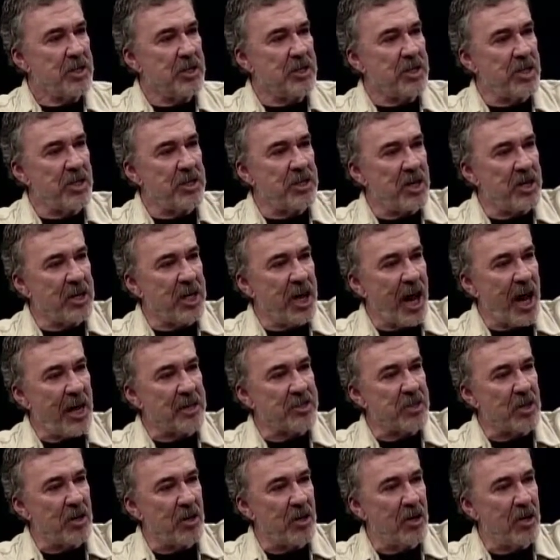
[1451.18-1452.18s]
She said, their
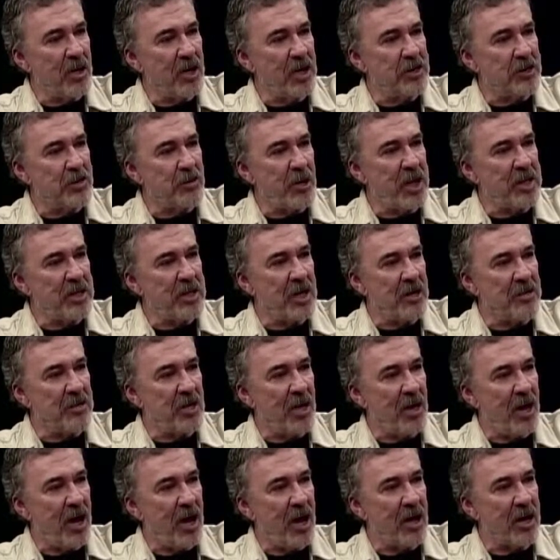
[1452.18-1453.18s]
castle is right down the
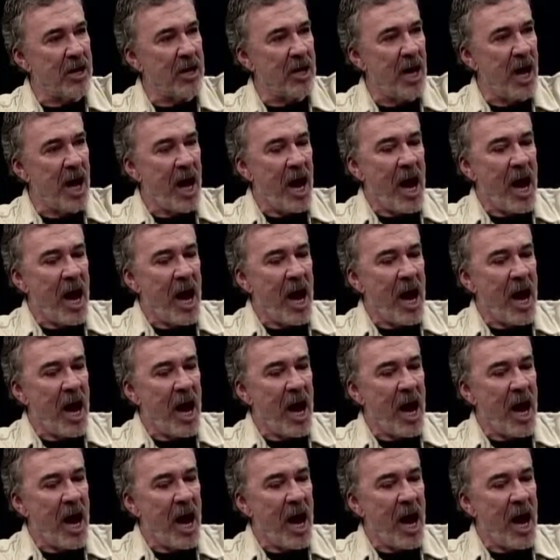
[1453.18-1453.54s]
loch.